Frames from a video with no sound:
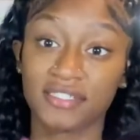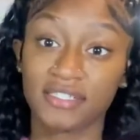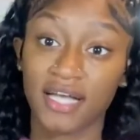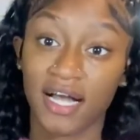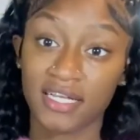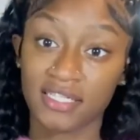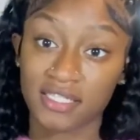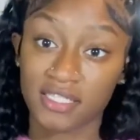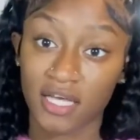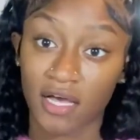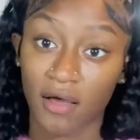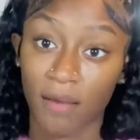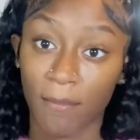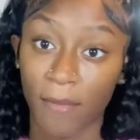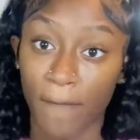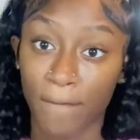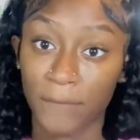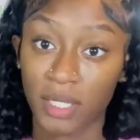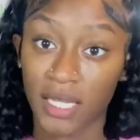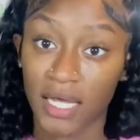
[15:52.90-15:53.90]
got some
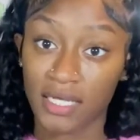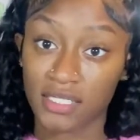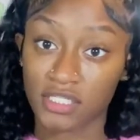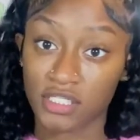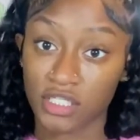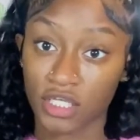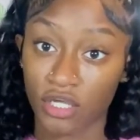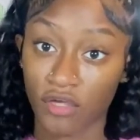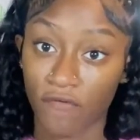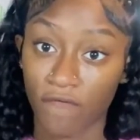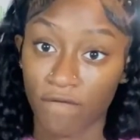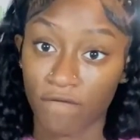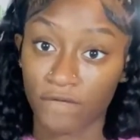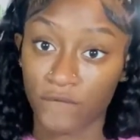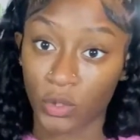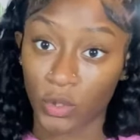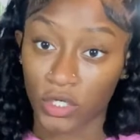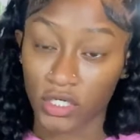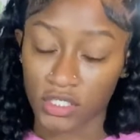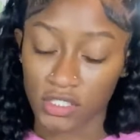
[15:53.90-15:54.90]
plastic
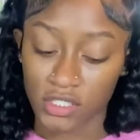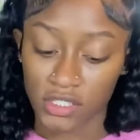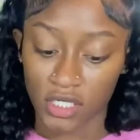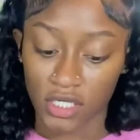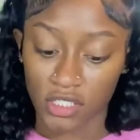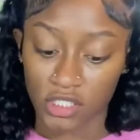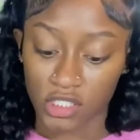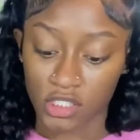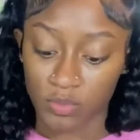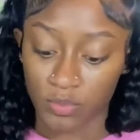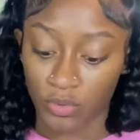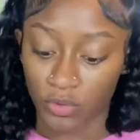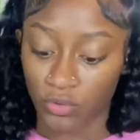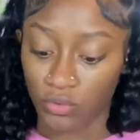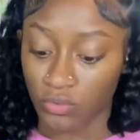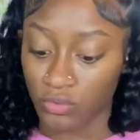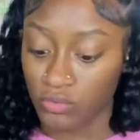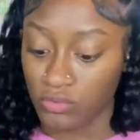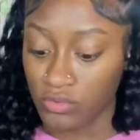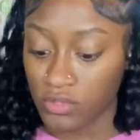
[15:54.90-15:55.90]
forks and
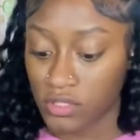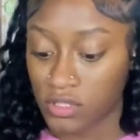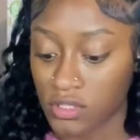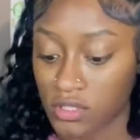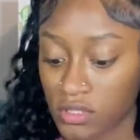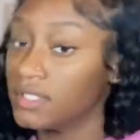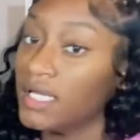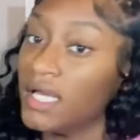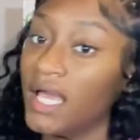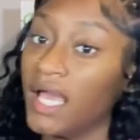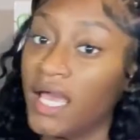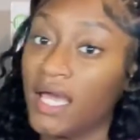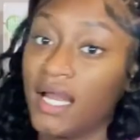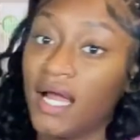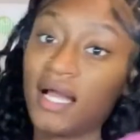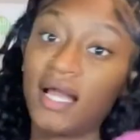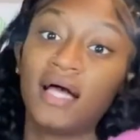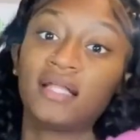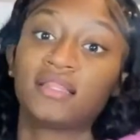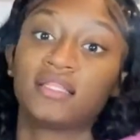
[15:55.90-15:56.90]
spoons. And
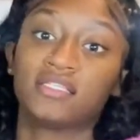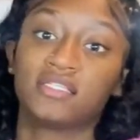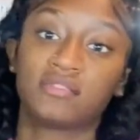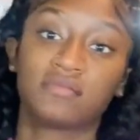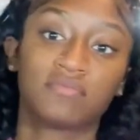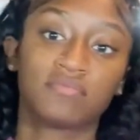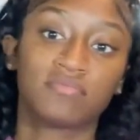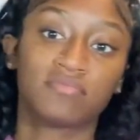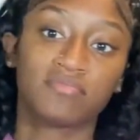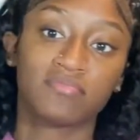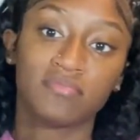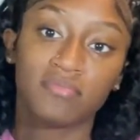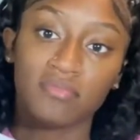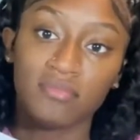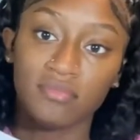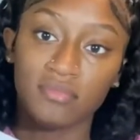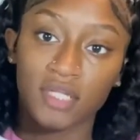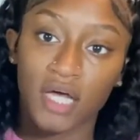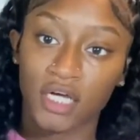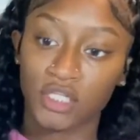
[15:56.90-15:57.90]
I got this
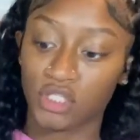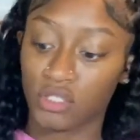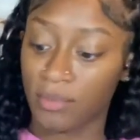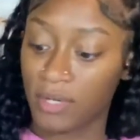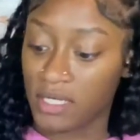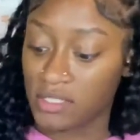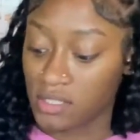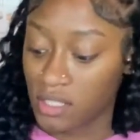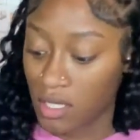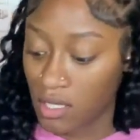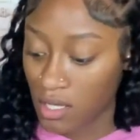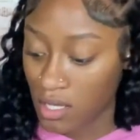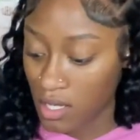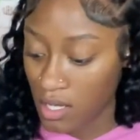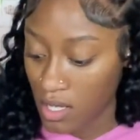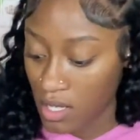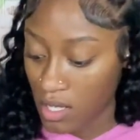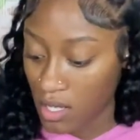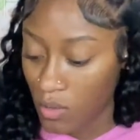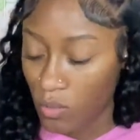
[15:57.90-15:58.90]
laundry basket,
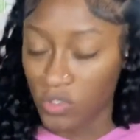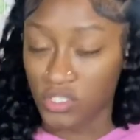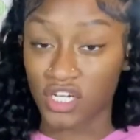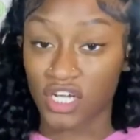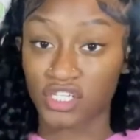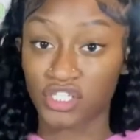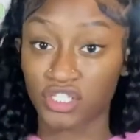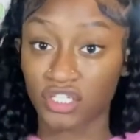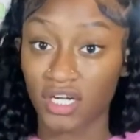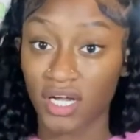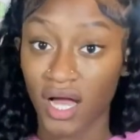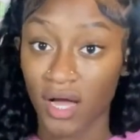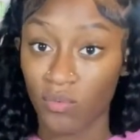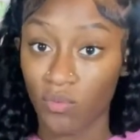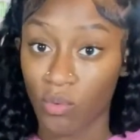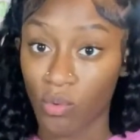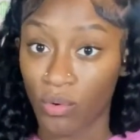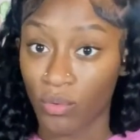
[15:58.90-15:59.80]
which I should have got more